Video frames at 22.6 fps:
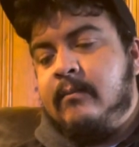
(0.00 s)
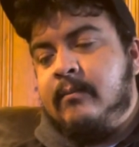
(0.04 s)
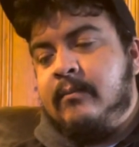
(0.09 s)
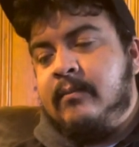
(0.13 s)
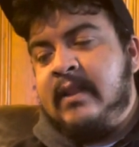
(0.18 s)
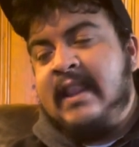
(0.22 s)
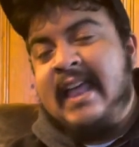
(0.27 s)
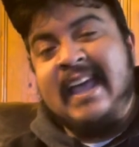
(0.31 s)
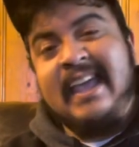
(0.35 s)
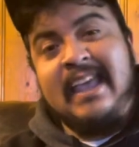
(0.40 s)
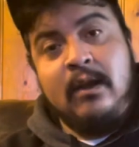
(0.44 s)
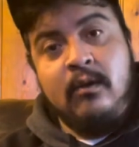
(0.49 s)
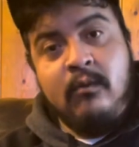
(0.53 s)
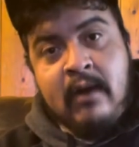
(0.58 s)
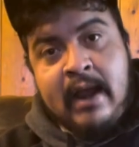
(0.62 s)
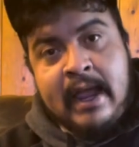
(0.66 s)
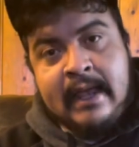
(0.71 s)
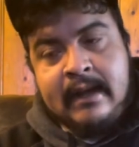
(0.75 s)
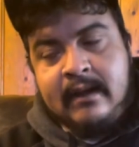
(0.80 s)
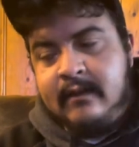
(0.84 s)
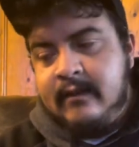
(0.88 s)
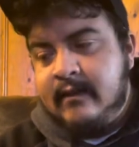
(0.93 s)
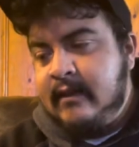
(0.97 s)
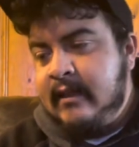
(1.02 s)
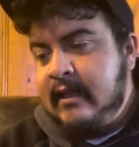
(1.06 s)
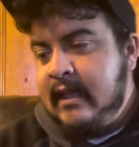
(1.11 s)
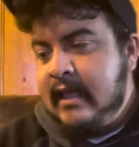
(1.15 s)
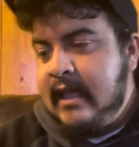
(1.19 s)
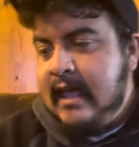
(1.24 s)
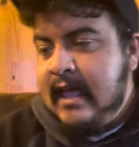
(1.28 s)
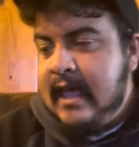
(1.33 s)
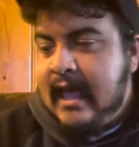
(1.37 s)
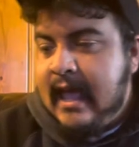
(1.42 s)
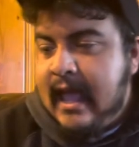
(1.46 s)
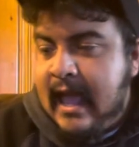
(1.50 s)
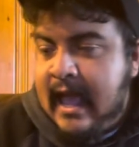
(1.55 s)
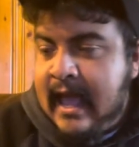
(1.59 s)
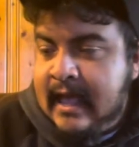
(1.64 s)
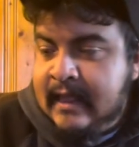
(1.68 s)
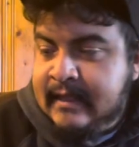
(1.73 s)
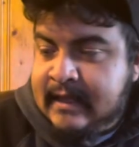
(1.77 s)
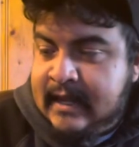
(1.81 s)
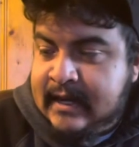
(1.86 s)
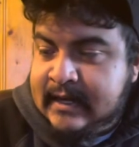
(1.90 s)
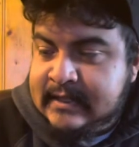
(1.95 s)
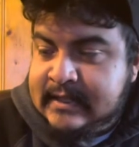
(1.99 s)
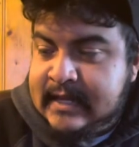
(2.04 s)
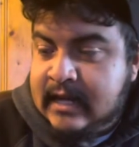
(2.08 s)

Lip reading: Black and Red, and that is